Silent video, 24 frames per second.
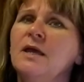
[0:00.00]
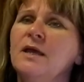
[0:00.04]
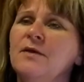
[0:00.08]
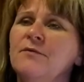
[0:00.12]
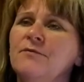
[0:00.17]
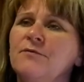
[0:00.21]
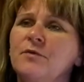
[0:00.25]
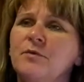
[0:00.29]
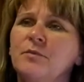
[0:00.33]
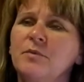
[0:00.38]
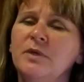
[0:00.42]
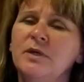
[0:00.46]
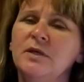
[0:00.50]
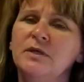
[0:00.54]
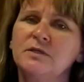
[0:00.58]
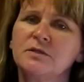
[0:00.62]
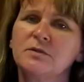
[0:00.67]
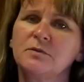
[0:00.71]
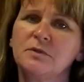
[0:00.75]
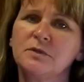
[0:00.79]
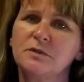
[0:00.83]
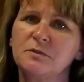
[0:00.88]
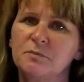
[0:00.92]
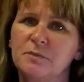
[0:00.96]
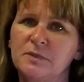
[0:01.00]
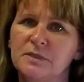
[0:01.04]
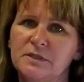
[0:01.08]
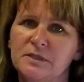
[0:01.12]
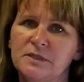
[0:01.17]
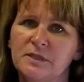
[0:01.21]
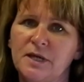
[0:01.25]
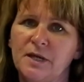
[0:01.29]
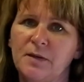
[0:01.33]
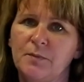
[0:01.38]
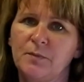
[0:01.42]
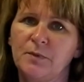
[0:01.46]
For me, it's always been a
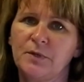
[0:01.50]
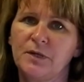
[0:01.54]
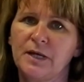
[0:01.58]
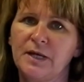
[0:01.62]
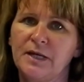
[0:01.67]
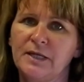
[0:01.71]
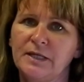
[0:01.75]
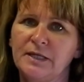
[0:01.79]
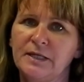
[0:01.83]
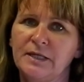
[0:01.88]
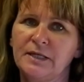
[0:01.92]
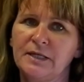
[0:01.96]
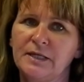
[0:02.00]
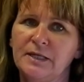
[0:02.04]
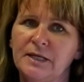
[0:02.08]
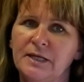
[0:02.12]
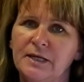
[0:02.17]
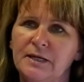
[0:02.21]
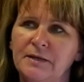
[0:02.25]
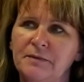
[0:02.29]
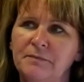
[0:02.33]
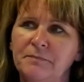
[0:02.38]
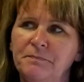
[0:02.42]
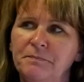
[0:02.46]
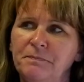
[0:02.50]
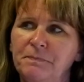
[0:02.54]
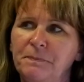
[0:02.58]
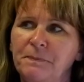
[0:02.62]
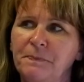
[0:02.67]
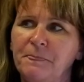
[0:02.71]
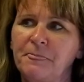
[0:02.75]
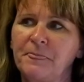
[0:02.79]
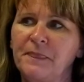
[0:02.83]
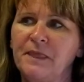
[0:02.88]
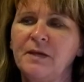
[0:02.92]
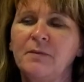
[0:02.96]
time when I can
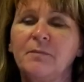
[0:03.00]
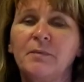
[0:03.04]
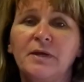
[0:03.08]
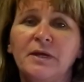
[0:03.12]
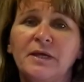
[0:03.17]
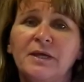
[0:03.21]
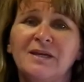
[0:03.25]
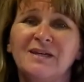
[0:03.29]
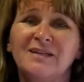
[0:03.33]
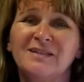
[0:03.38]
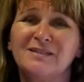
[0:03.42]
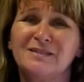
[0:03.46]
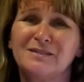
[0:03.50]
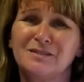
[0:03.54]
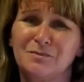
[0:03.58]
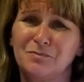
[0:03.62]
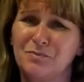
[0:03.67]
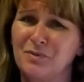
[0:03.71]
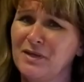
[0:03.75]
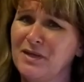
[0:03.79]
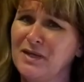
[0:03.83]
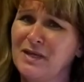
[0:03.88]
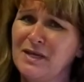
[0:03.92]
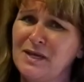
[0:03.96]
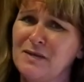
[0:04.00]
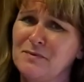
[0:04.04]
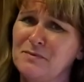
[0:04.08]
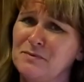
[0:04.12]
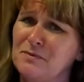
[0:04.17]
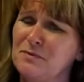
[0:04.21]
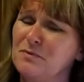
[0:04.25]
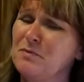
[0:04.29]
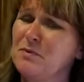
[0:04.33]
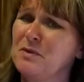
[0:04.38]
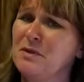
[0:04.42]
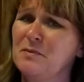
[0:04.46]
get my kids to play games
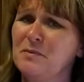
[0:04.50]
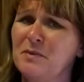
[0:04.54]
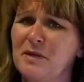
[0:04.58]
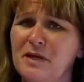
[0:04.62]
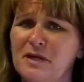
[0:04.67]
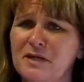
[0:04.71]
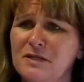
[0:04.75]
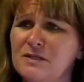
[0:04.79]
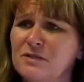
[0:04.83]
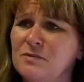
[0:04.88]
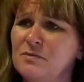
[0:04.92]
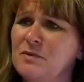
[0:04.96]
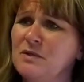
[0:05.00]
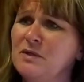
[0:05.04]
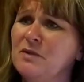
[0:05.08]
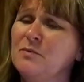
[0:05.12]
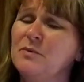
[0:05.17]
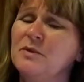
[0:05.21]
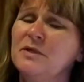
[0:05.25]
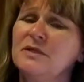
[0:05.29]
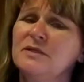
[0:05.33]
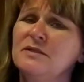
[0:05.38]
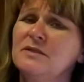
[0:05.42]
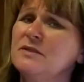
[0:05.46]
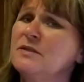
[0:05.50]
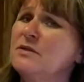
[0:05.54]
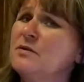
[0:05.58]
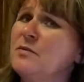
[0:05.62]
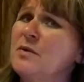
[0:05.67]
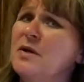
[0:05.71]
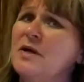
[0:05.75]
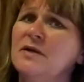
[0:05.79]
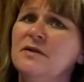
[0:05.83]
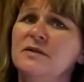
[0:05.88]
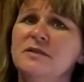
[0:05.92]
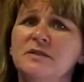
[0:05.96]
with me and my husband, and we can sit
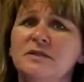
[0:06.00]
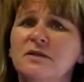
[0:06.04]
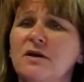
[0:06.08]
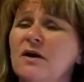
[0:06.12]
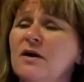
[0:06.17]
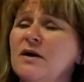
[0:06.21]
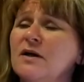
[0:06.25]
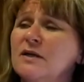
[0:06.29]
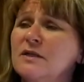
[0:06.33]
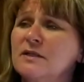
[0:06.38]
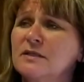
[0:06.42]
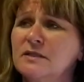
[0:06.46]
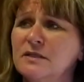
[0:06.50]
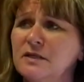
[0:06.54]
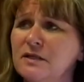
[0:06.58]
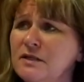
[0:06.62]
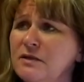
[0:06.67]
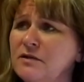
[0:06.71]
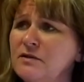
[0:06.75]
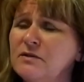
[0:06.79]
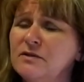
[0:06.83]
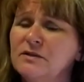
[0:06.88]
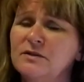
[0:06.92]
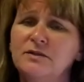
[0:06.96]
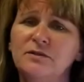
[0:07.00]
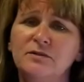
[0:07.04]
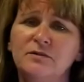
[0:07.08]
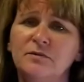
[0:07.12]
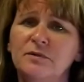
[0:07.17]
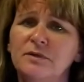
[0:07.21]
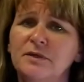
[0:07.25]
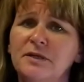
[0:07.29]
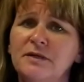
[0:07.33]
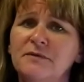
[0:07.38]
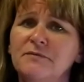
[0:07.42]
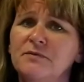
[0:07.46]
around and talk and giggle and do
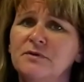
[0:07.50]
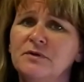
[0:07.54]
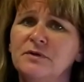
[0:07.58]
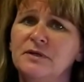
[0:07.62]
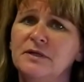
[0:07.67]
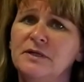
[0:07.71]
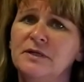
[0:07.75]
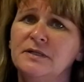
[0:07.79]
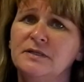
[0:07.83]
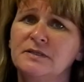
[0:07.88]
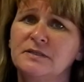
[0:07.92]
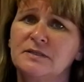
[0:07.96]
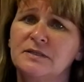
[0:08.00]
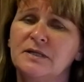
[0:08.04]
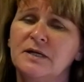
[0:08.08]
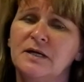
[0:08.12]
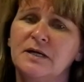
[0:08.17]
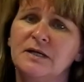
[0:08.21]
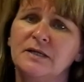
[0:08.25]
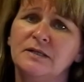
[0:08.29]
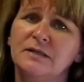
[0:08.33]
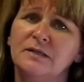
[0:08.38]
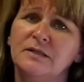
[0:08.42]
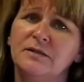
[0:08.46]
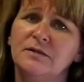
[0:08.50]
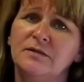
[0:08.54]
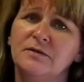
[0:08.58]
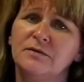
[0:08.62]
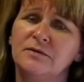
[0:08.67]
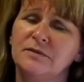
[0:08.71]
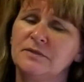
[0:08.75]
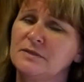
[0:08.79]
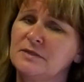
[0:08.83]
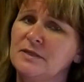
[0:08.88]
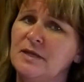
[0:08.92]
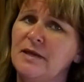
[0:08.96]
whatever, and it's not,
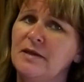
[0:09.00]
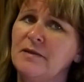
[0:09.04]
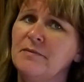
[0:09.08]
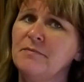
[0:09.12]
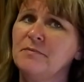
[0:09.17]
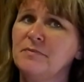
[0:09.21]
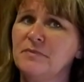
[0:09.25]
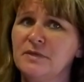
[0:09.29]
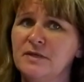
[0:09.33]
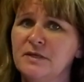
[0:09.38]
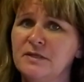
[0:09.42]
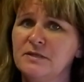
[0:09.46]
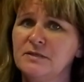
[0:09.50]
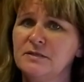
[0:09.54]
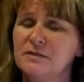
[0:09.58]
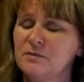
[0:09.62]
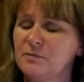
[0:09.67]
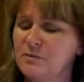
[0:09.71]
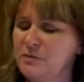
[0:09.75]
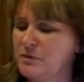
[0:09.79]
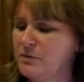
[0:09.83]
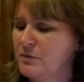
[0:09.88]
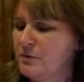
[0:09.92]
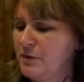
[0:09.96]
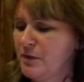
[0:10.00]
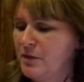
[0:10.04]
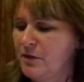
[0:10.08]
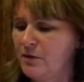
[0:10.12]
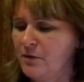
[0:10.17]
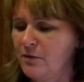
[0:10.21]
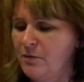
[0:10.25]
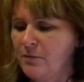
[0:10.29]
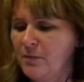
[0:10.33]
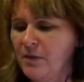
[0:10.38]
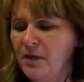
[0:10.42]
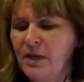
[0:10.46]
the same things that we do at
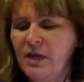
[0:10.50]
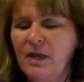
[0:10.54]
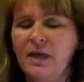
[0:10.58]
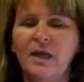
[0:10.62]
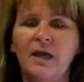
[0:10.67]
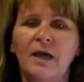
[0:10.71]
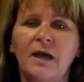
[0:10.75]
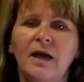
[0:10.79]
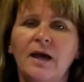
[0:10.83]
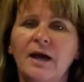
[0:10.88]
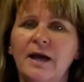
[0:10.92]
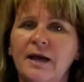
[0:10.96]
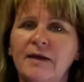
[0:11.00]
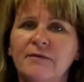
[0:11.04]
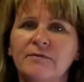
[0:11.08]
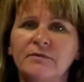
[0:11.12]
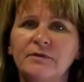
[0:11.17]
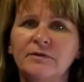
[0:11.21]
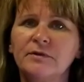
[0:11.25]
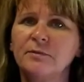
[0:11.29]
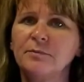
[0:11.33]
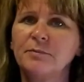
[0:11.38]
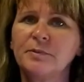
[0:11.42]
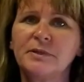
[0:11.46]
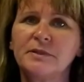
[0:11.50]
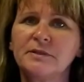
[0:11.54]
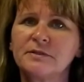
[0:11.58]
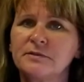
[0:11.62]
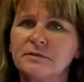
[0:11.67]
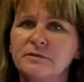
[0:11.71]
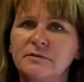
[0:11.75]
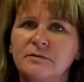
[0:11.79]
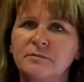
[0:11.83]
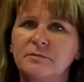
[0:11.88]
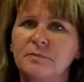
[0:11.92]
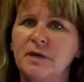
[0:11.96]
home. I have a little
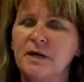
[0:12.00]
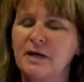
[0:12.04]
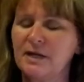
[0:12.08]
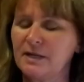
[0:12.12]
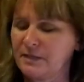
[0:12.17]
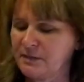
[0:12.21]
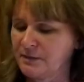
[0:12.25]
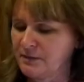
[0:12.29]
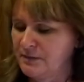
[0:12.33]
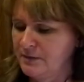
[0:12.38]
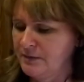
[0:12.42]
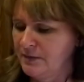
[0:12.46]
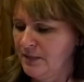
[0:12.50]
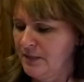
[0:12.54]
pencil box.